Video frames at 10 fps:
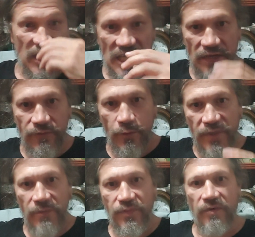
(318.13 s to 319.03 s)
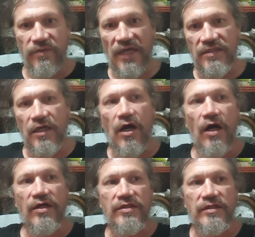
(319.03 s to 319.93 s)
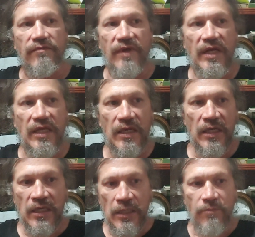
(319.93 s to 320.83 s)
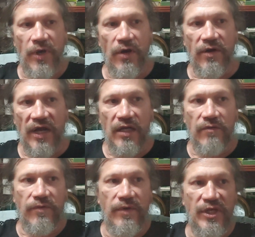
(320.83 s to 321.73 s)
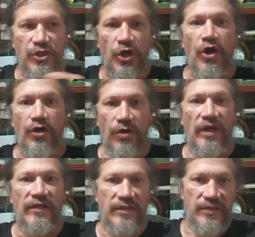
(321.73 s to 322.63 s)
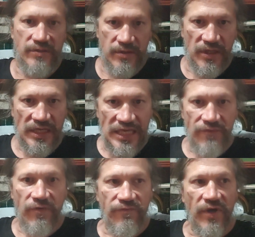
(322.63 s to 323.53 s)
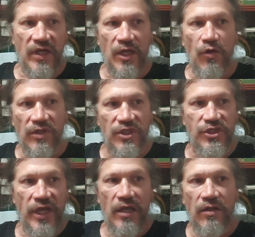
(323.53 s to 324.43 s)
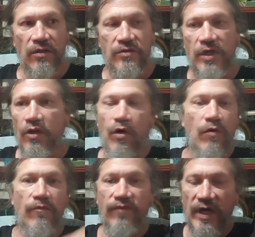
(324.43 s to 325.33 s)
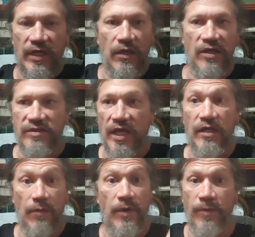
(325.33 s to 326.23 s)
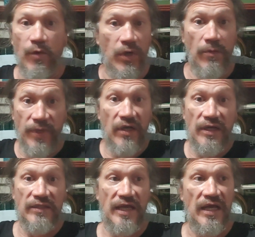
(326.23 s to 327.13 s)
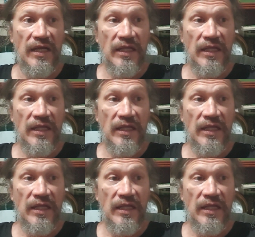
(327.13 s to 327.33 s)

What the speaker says: Evil people. That's the cause of any paradigm of any charter like this. Evil fucking going to jail. Tell the whole fucking Los Angeles. I'm gonna put, we're not being like that.